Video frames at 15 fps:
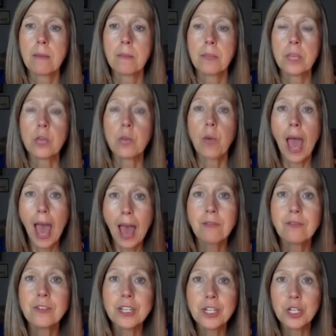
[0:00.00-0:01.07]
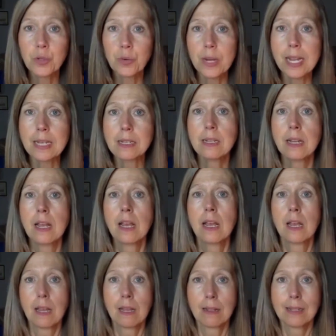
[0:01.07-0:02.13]
You have to treat
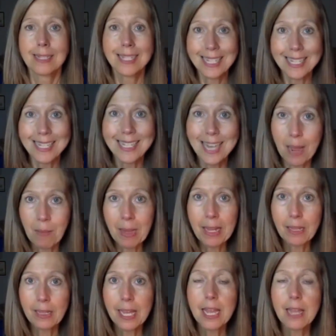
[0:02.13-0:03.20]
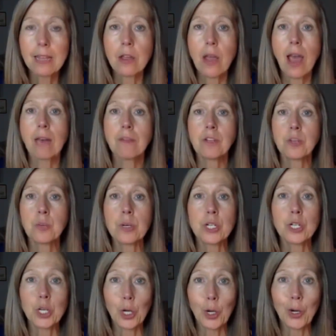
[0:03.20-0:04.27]
systemically. You have to
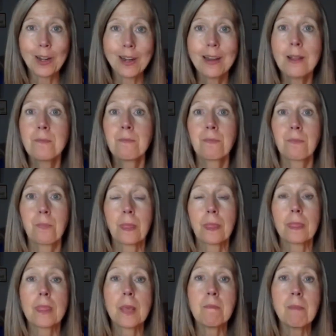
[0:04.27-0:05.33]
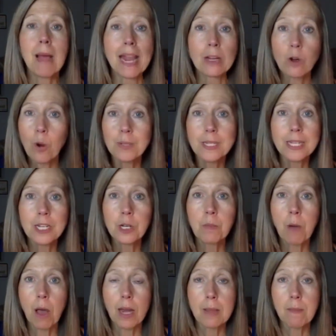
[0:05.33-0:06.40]
return the microbes in your
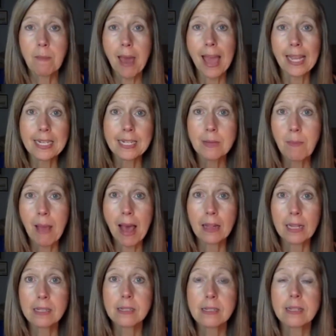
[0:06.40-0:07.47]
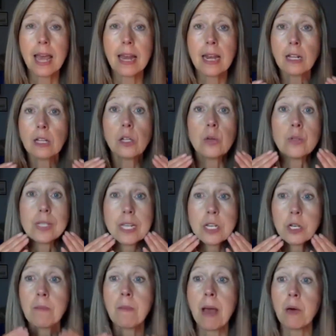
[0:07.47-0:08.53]
body back into balance. That includes in
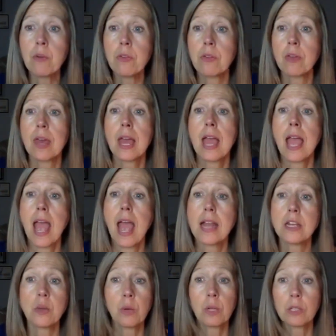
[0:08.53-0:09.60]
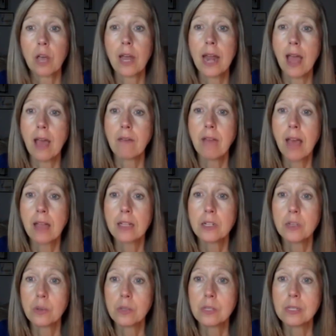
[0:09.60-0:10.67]
your mouth, and you will not have
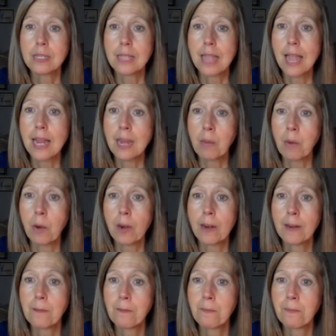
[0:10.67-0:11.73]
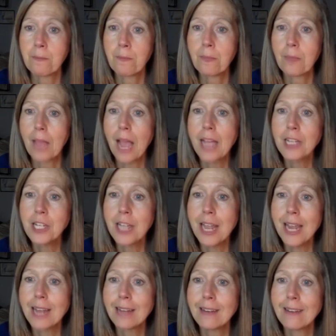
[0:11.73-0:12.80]
halitosis anymore. Hi,
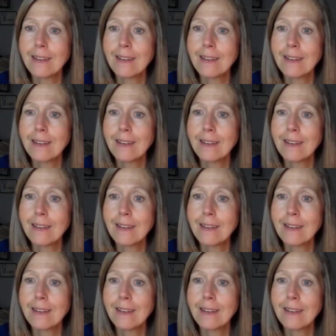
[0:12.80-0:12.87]
Shane.